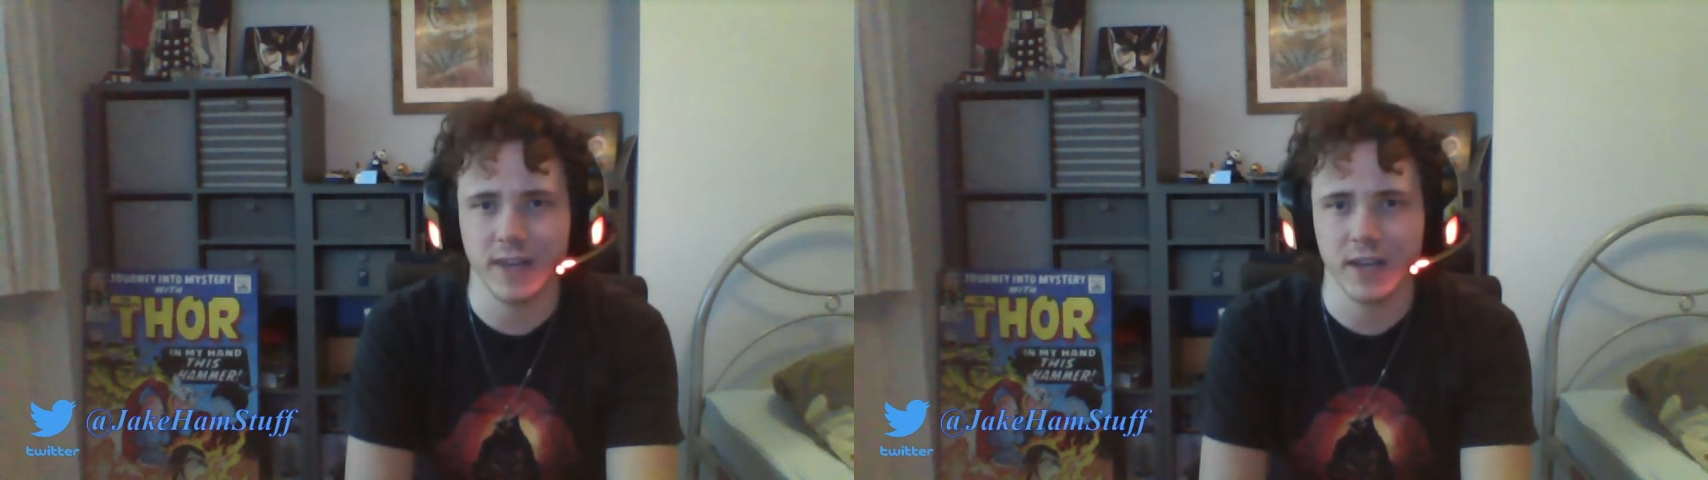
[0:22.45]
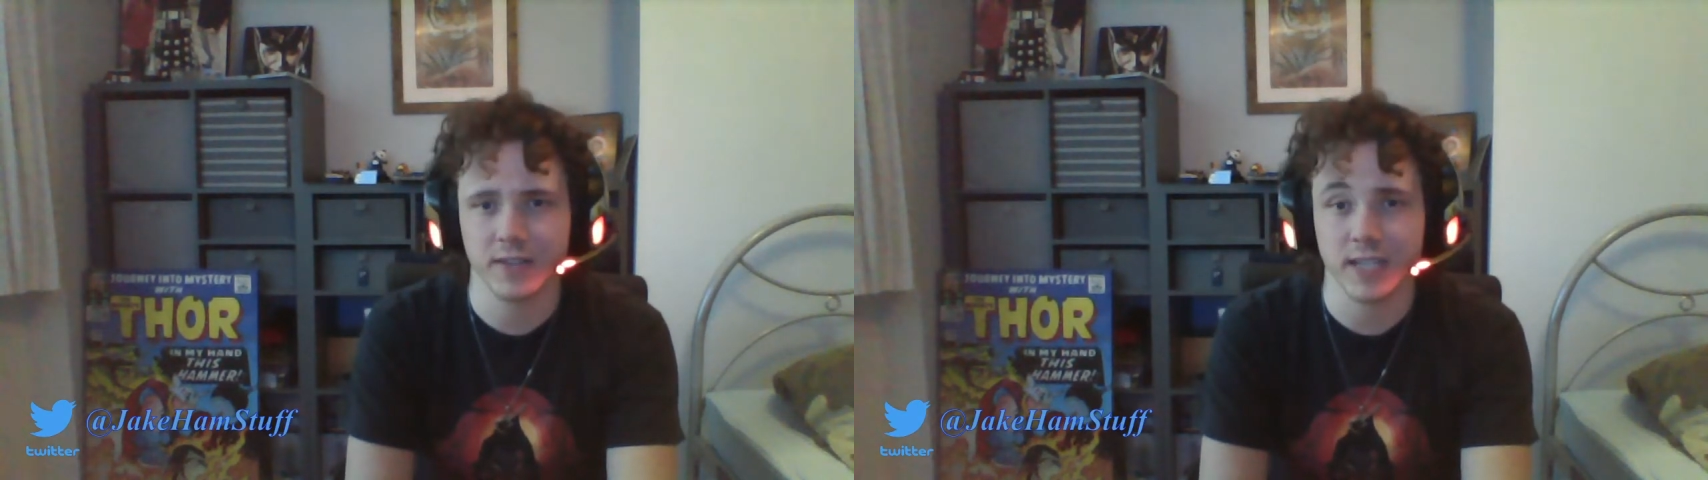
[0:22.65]

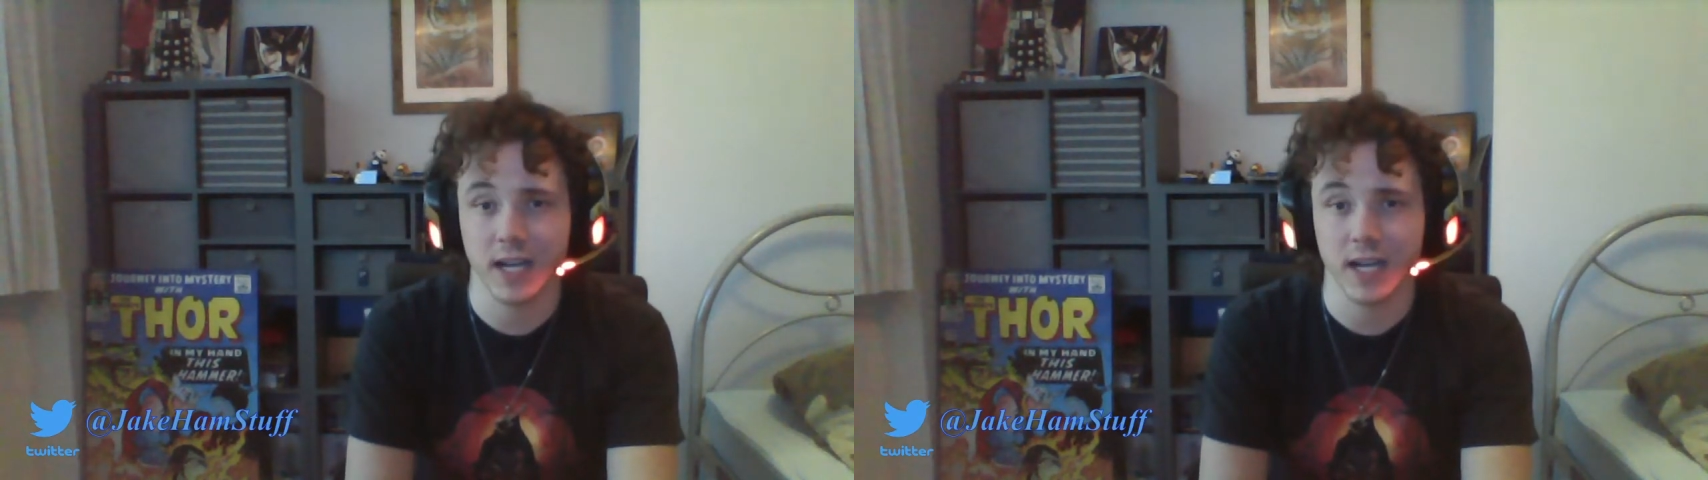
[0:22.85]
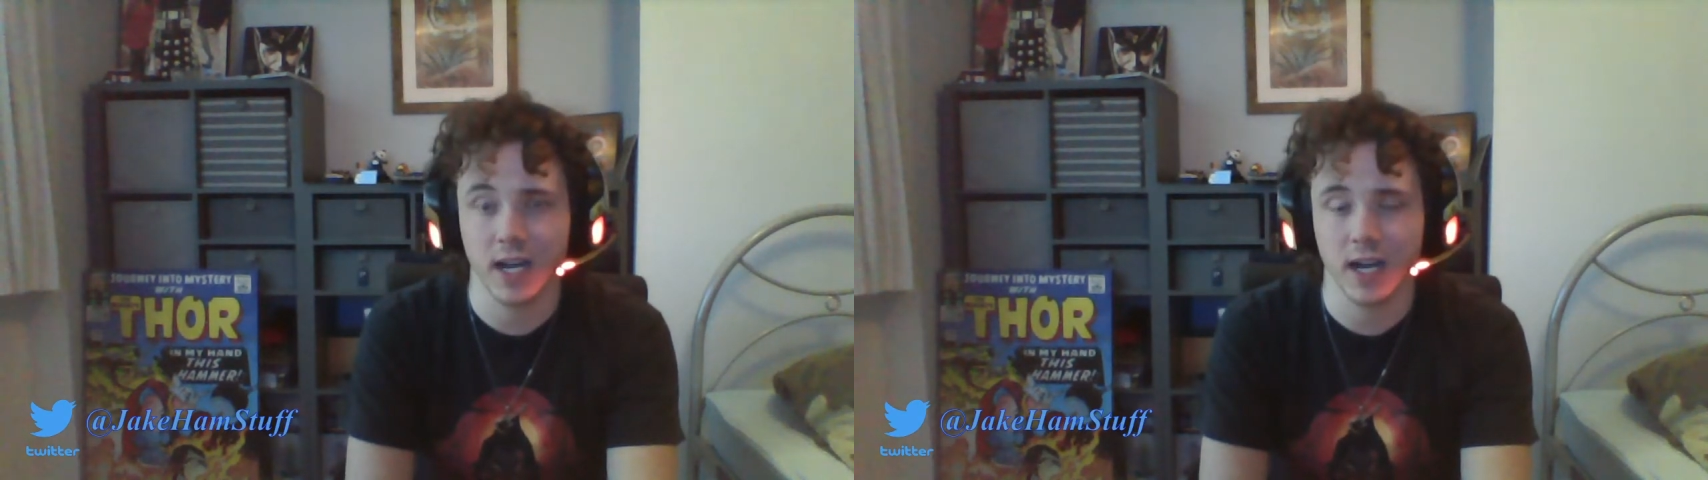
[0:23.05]

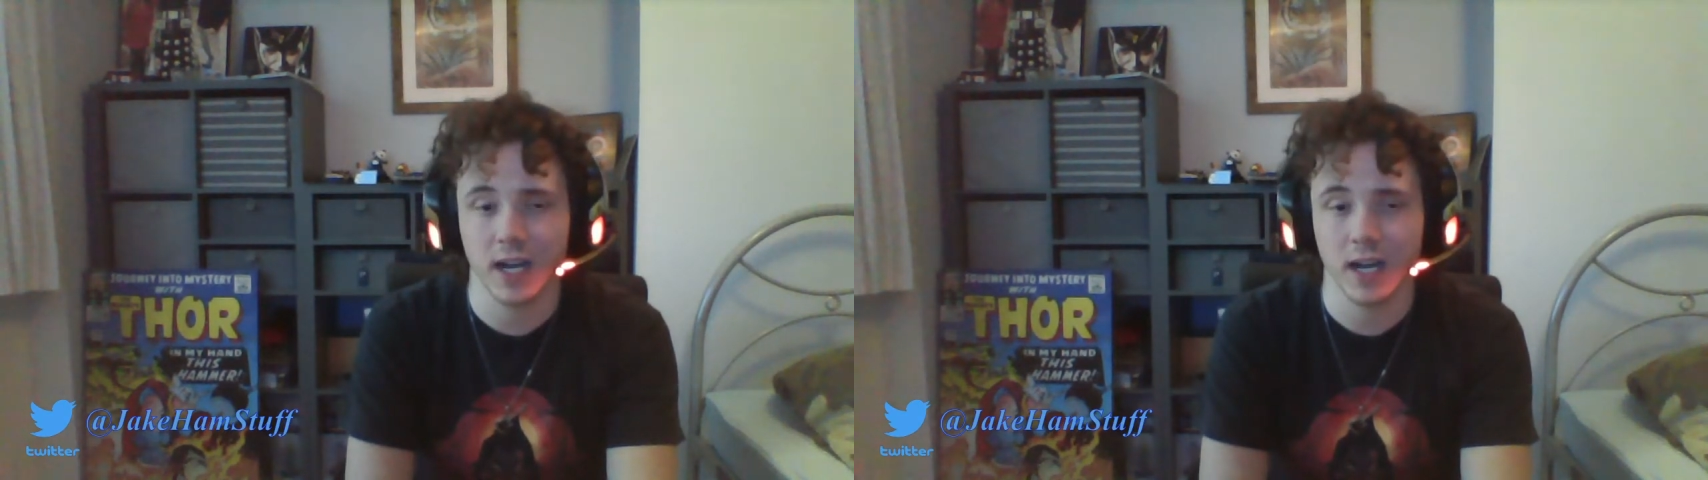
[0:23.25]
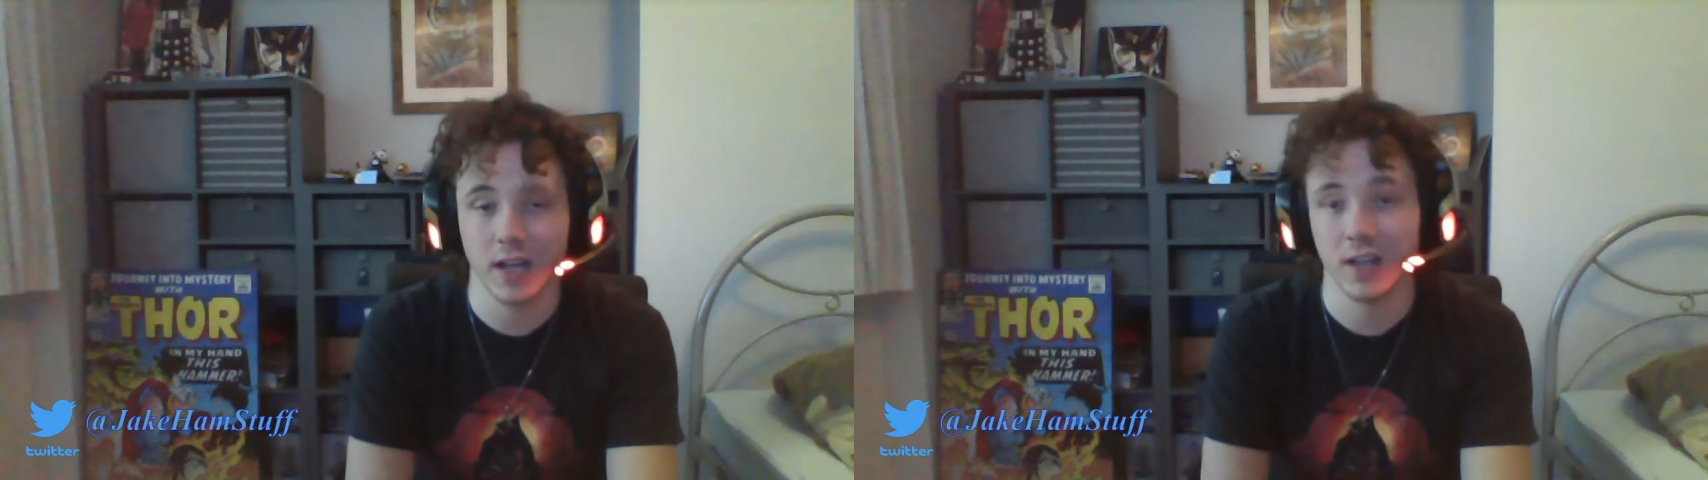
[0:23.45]
videos,
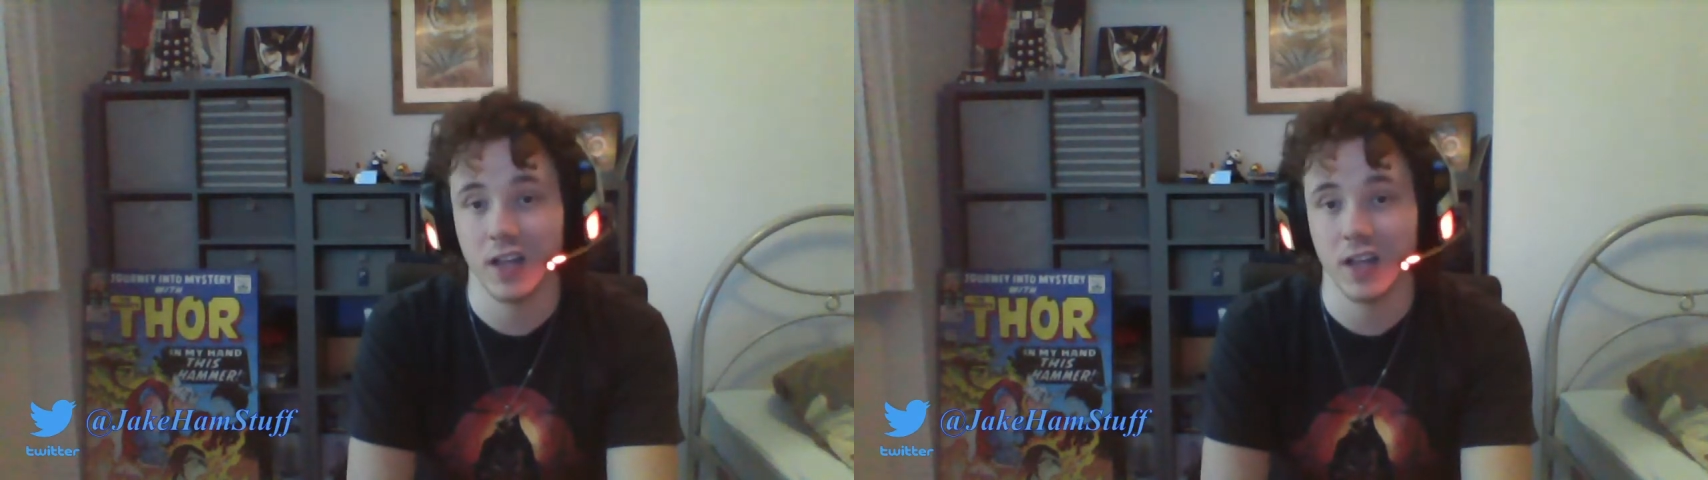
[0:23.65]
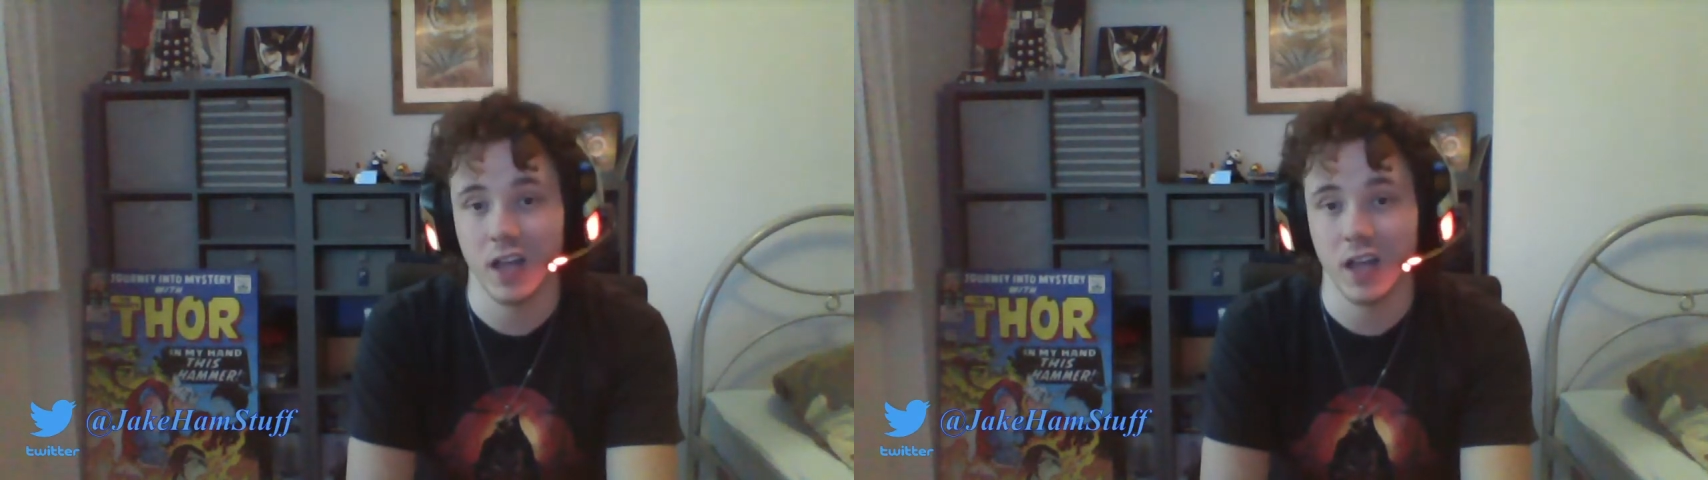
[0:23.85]
uh,